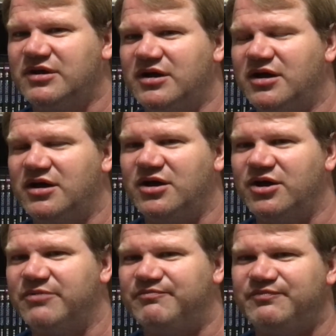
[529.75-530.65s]

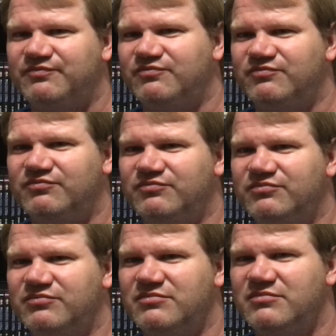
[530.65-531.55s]

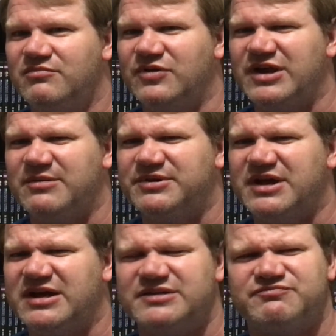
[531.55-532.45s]

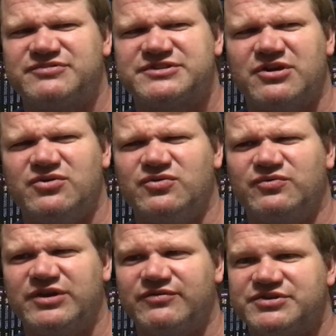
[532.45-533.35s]
Obadiah Stone,
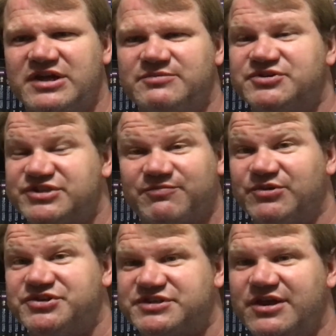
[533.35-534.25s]
whatever his name is, Jeff
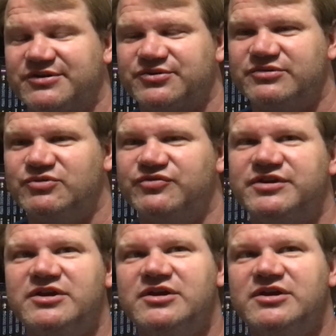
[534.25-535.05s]
Bridges' character in the movie,